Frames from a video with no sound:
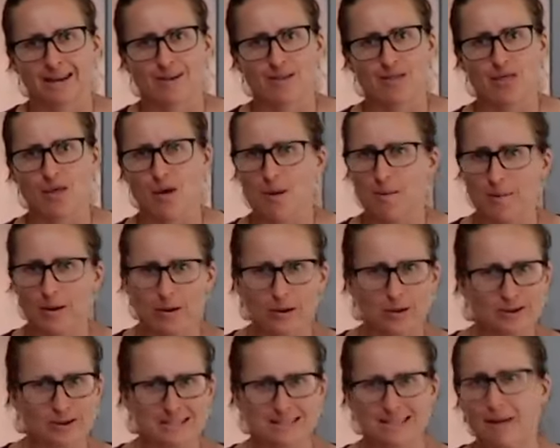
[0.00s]

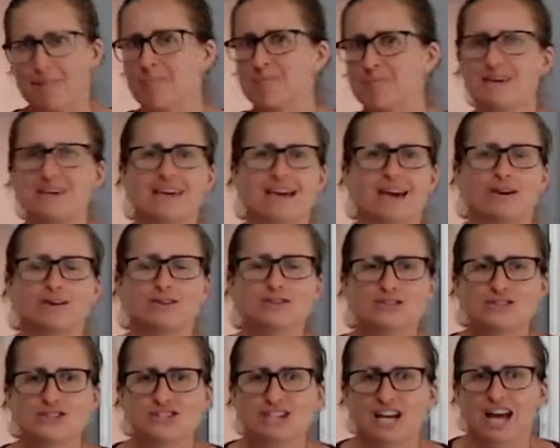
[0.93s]
Thermo something else,
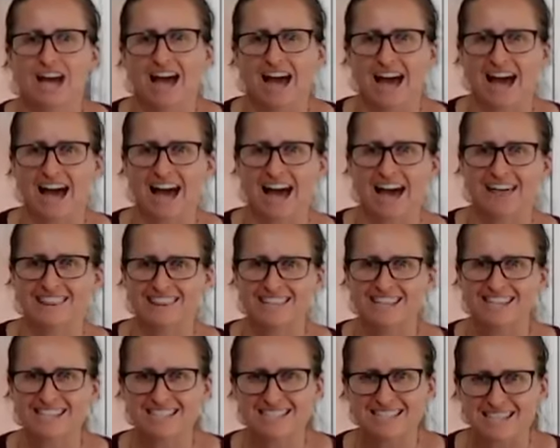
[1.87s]

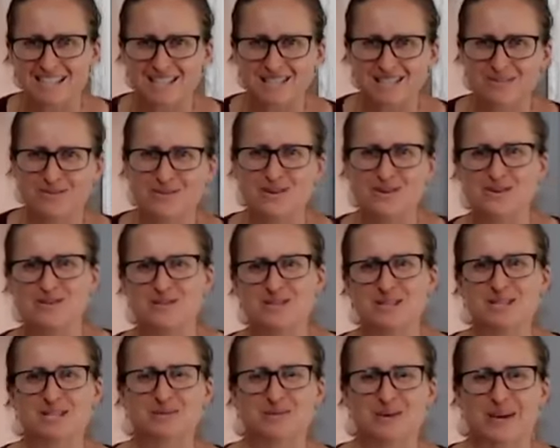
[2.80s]
this is for you
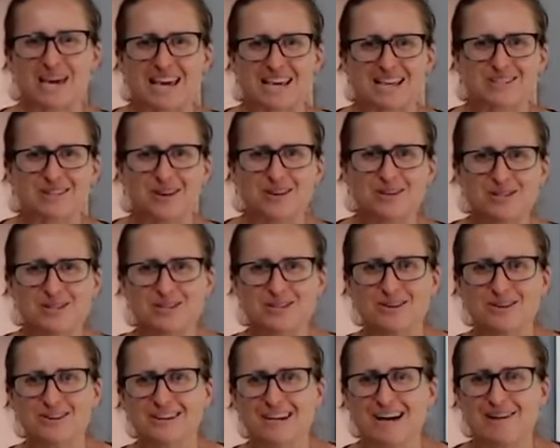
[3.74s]
this week. So
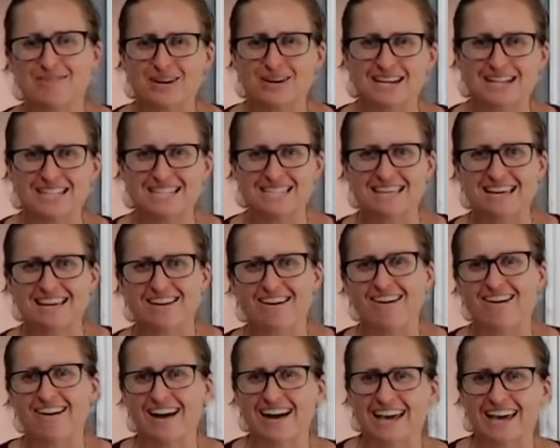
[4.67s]
do come on and say
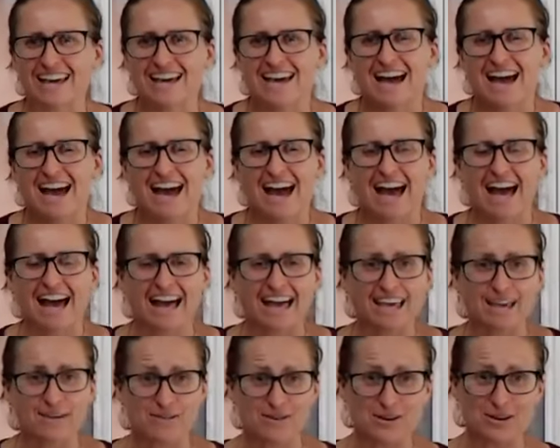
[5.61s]
hi.
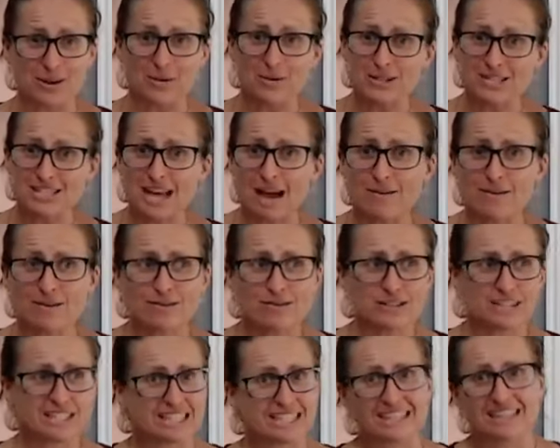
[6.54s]
If you know what you're having for
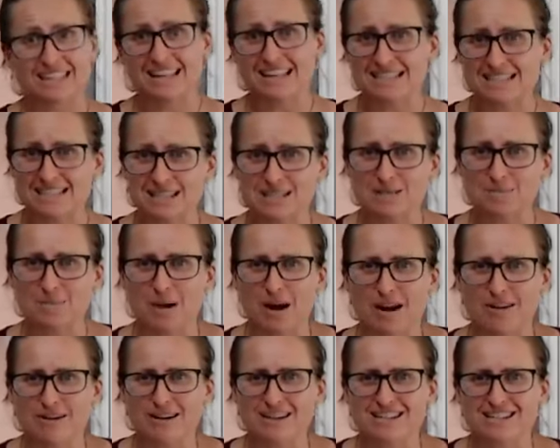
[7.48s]
dinner, let's
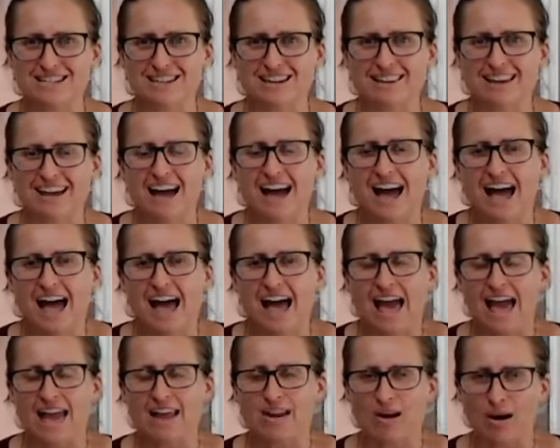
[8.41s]
inspire each other.
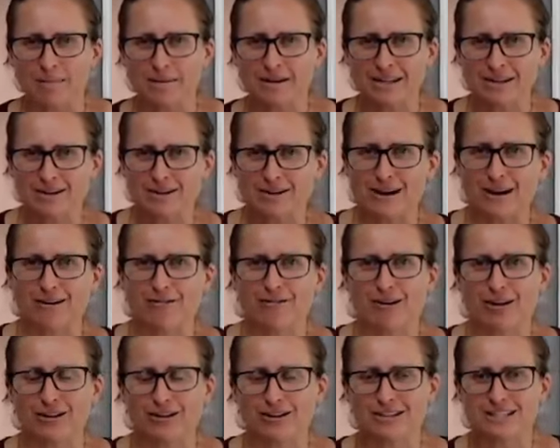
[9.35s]
And I'm gonna crack
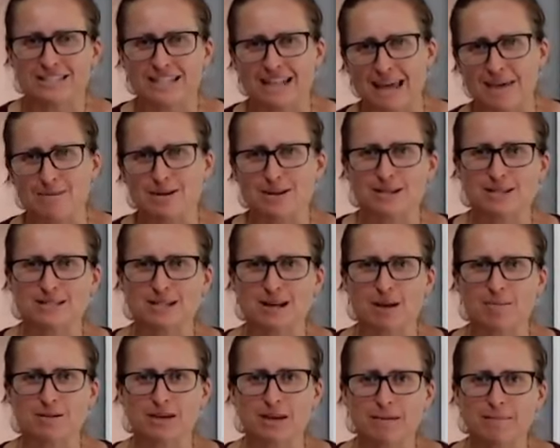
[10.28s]
right on today because
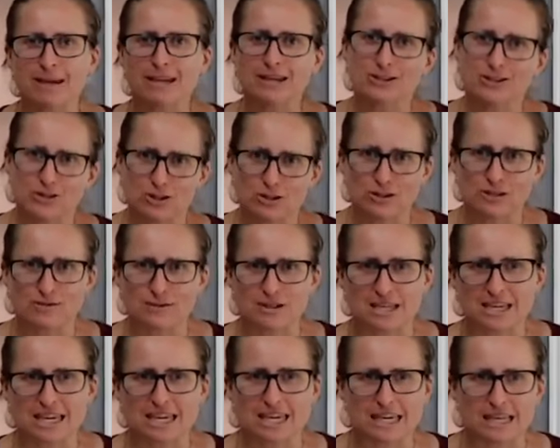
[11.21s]
I'm gonna make a juice for the
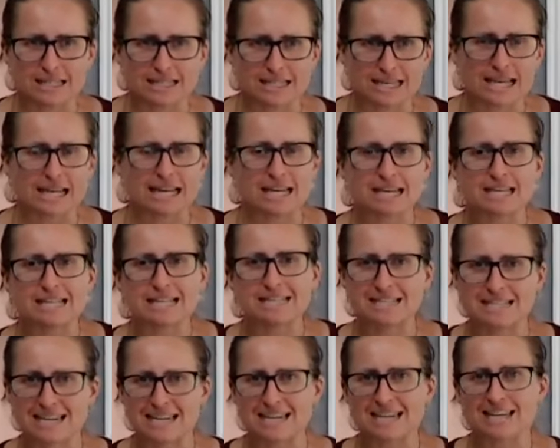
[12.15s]
kids. It is
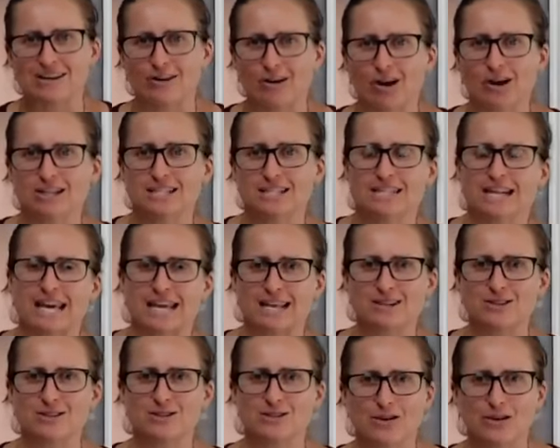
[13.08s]
stinking hot today. It
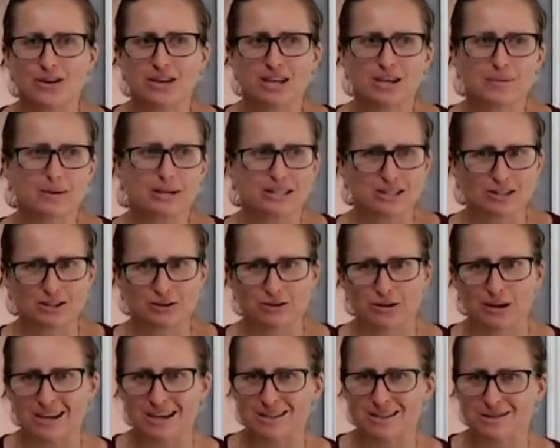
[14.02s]
is 31
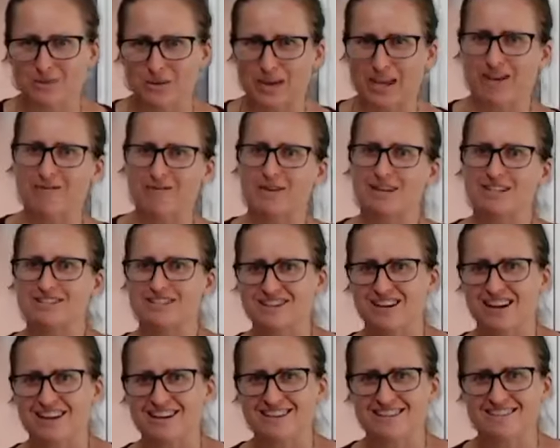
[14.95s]
degrees. We have been
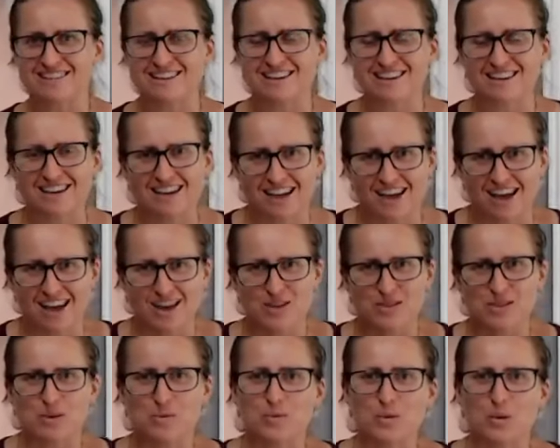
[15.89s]
chasing
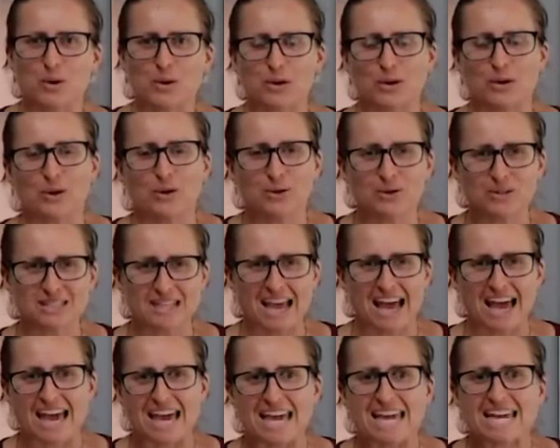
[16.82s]
the water all
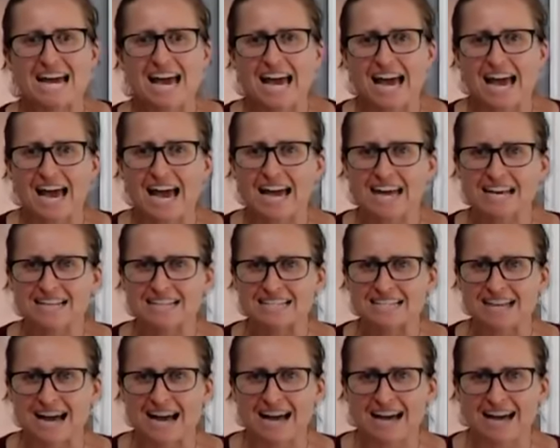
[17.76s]
day, and
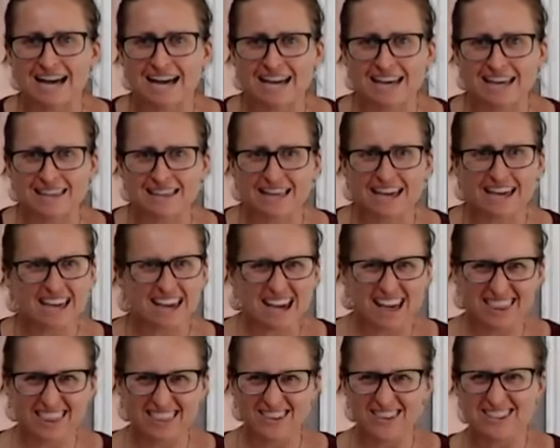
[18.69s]
they
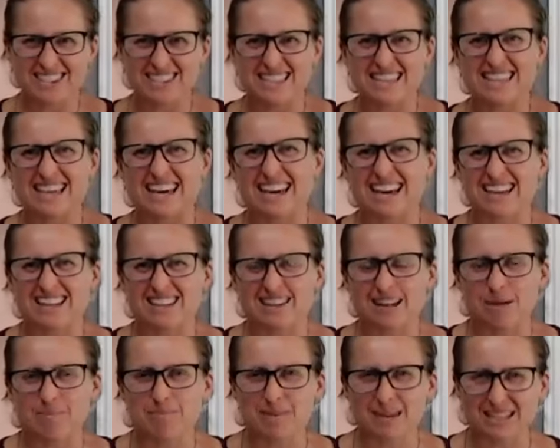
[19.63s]
are thirsty. They are
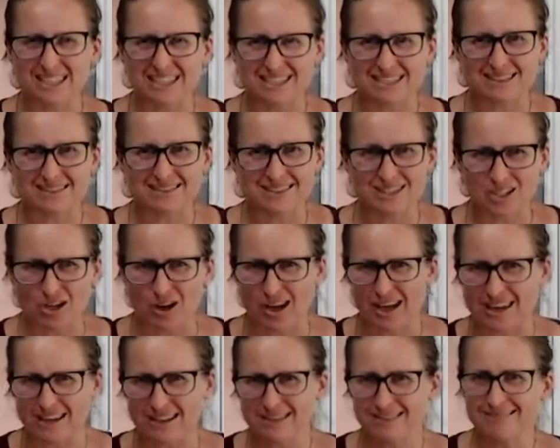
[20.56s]
a bit
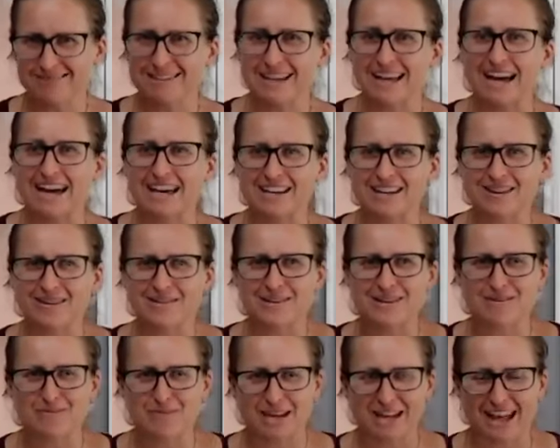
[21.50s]
tired. You know
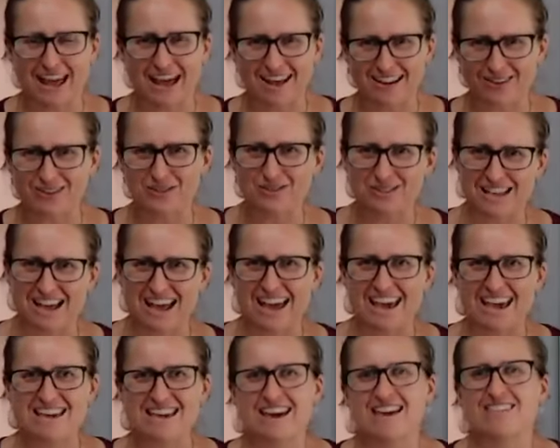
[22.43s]
when you've been out all
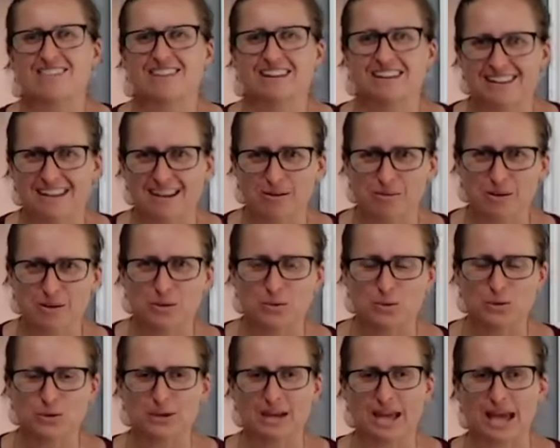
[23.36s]
day and that they're a bit
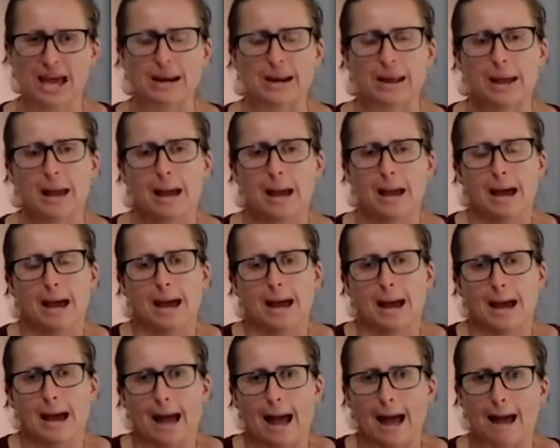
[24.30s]
worn
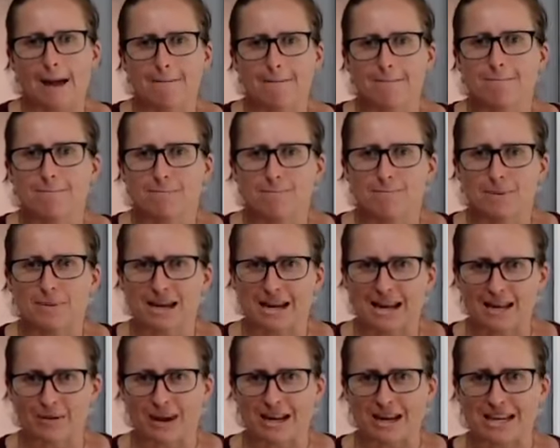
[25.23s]
out. But
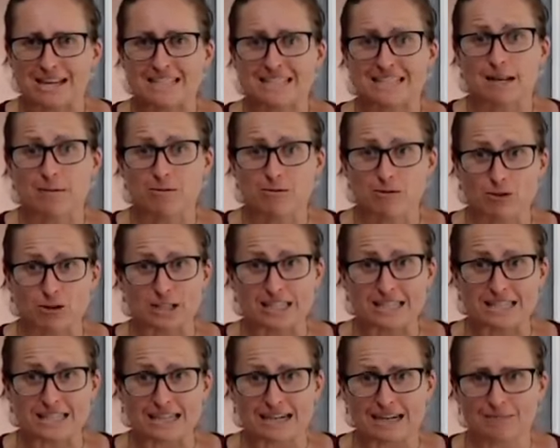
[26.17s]
anyway, I need to get them through to
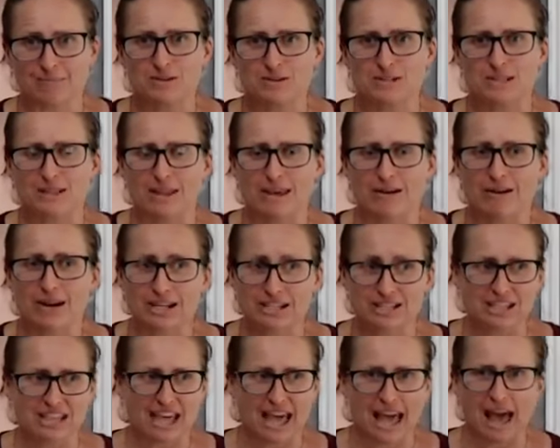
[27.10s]
dinner. So they're
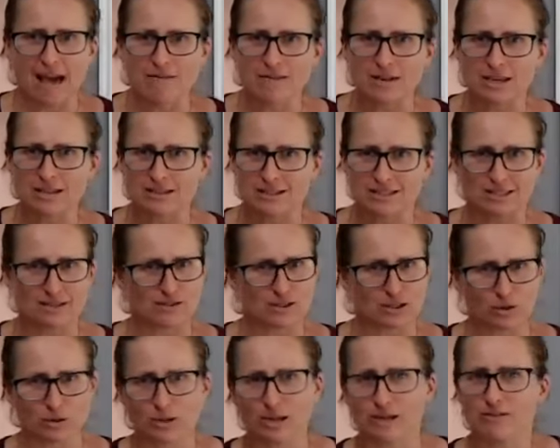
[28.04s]
actually having, just if you're
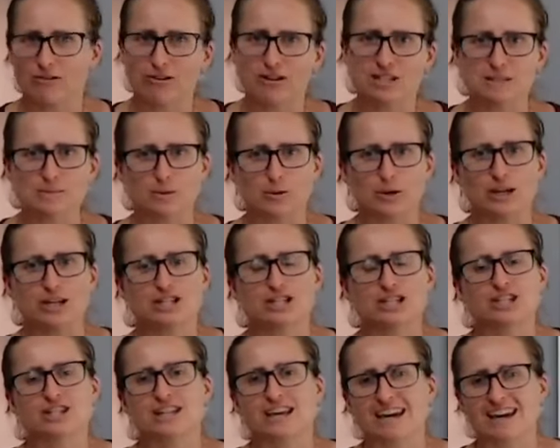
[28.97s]
looking for
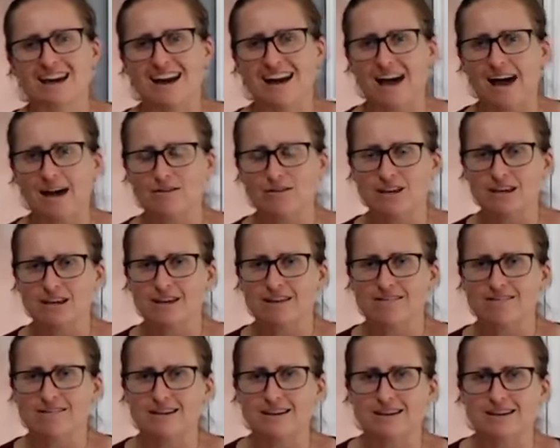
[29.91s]
inspiration, they are having
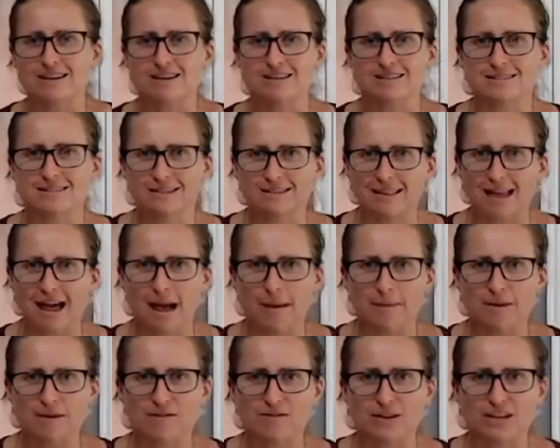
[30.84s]
the
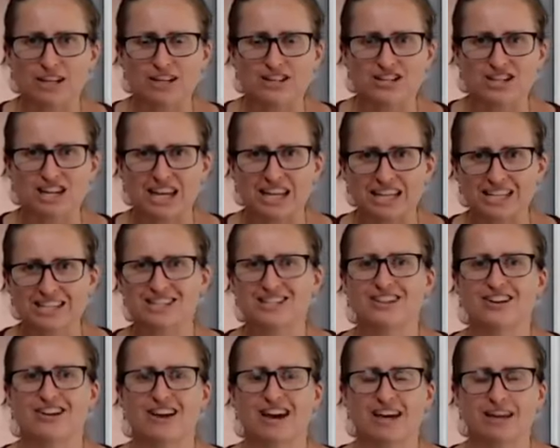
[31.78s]
salami fettuccine
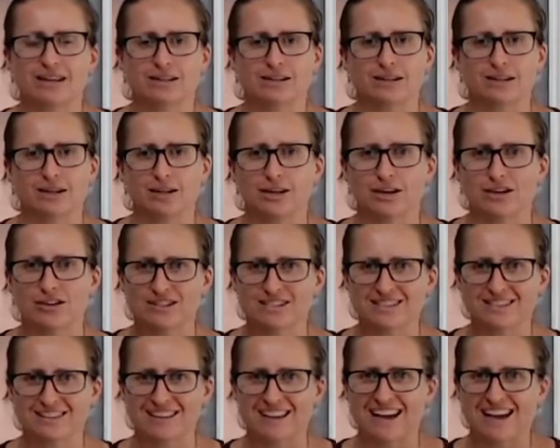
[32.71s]
tonight. No
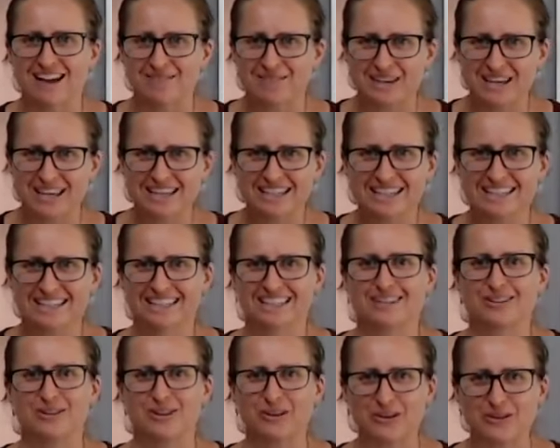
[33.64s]
salami,
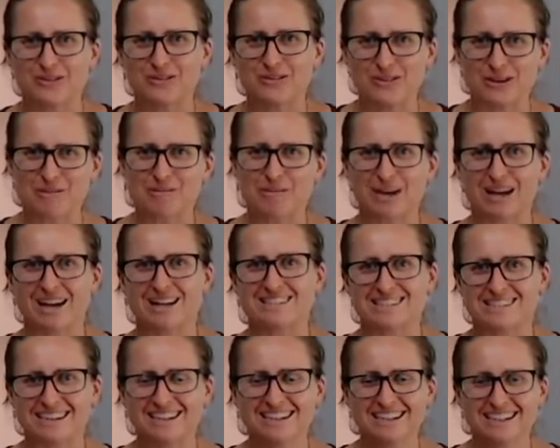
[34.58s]
gluten-free
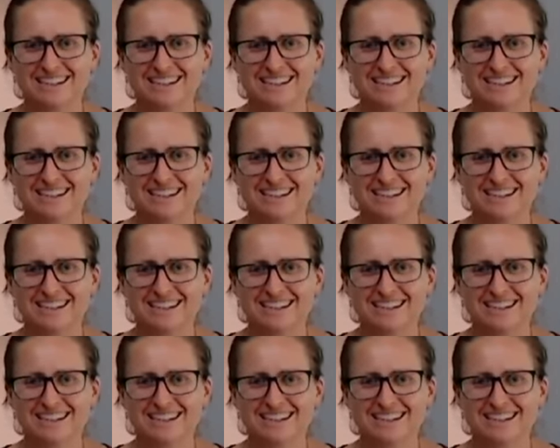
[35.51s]
pasta,